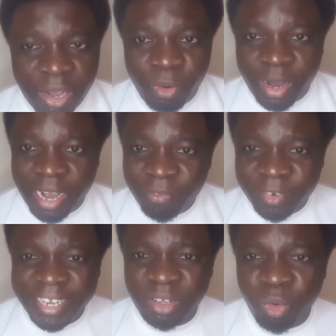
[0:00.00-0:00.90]
Now,
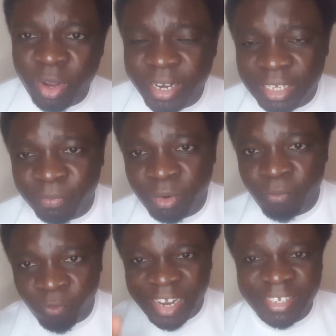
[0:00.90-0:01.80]
after the warnings
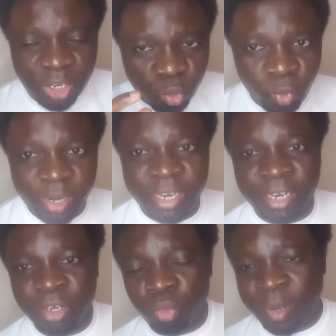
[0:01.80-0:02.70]
from Francis
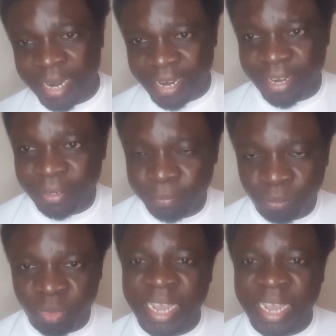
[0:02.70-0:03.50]
Atwoli to Malala,